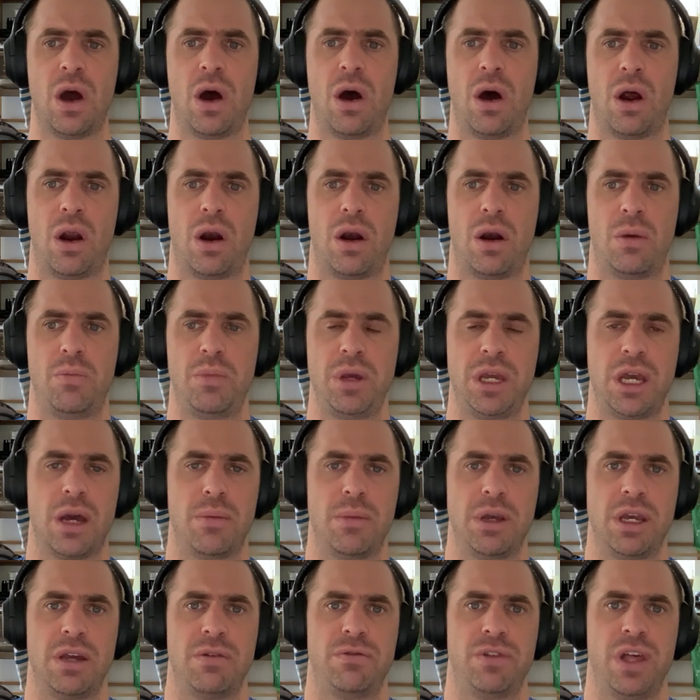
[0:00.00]
are
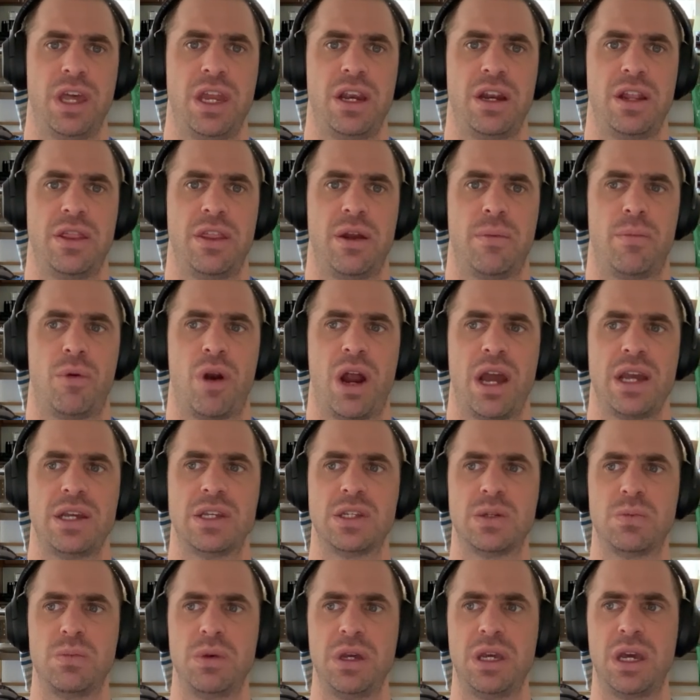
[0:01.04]
becoming inflated in their
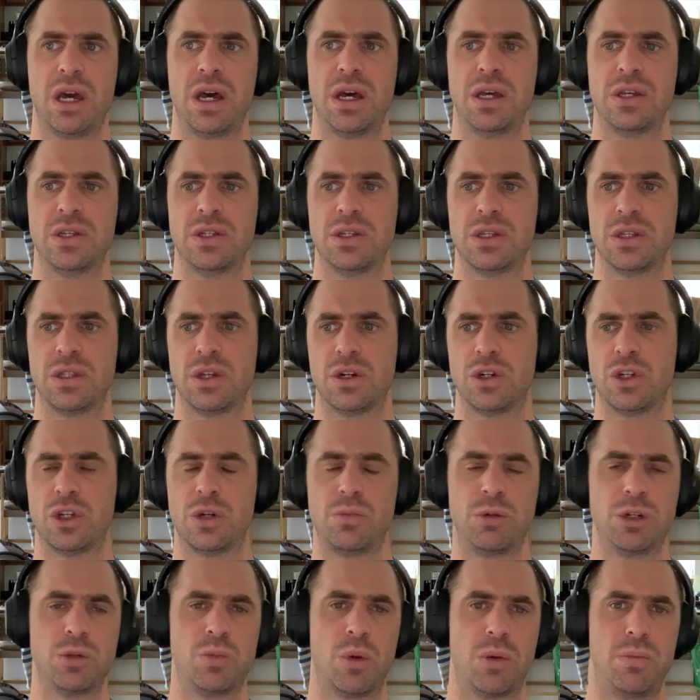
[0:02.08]
price because there's
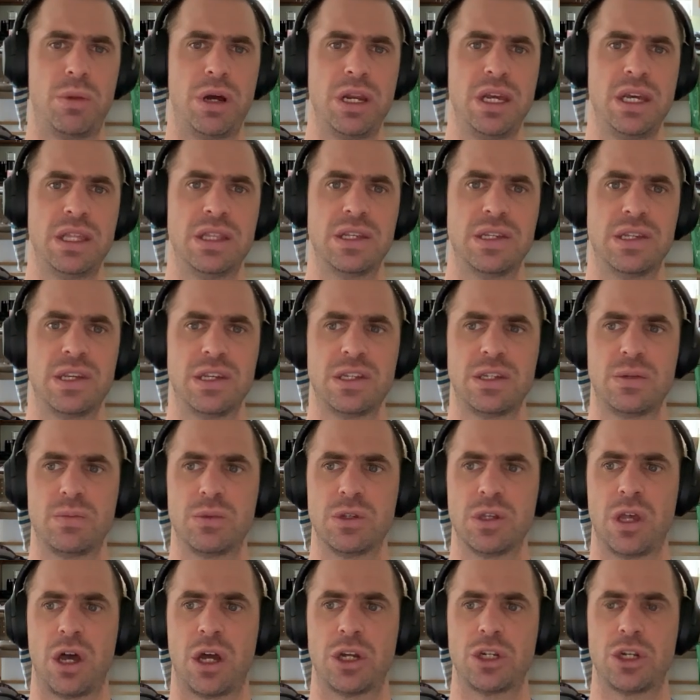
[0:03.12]
so much more money in the system
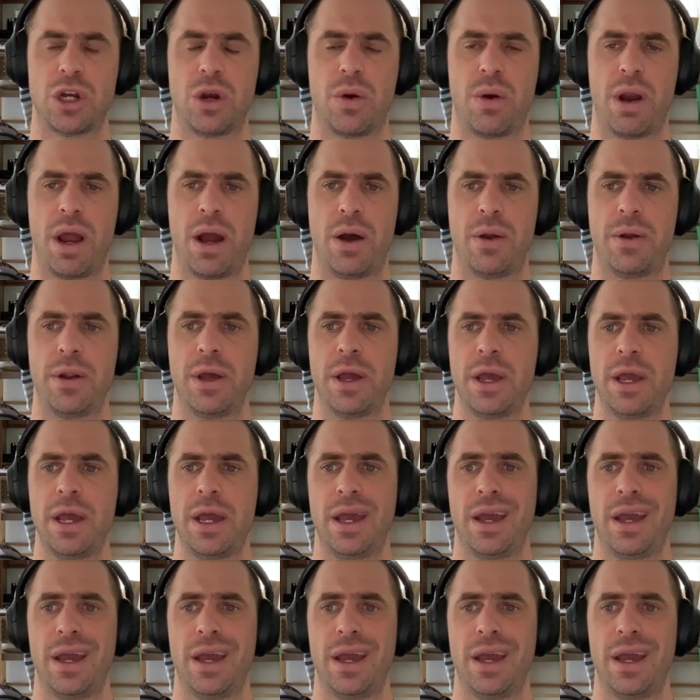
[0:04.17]
sloshing around,